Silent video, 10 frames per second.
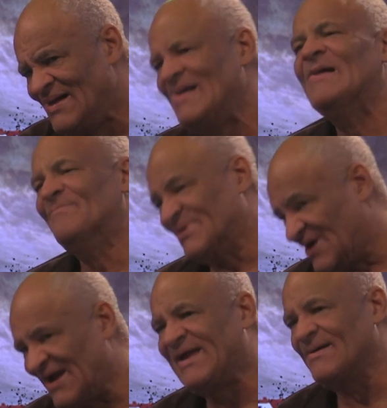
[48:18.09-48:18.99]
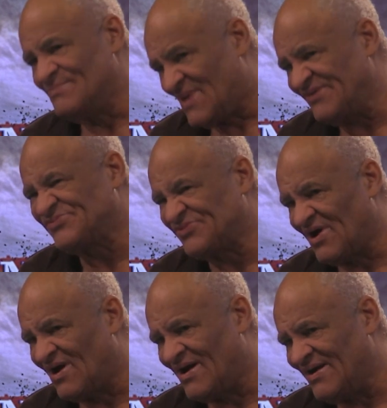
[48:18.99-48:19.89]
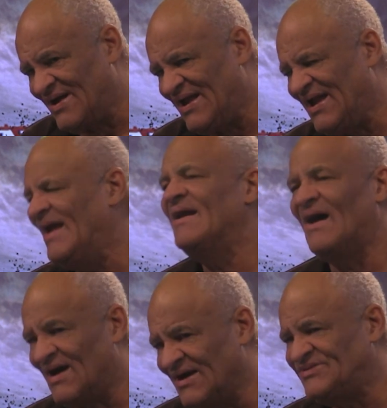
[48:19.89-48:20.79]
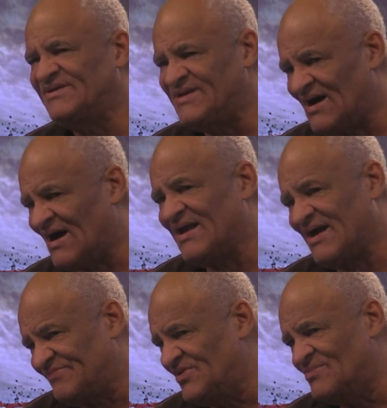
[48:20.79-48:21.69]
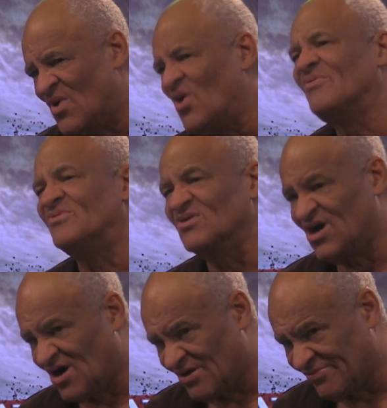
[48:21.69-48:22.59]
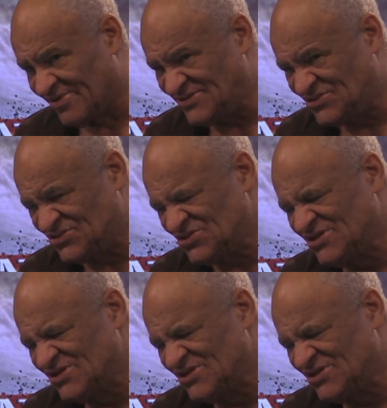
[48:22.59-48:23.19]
but I kept my star and I did not have the moral courage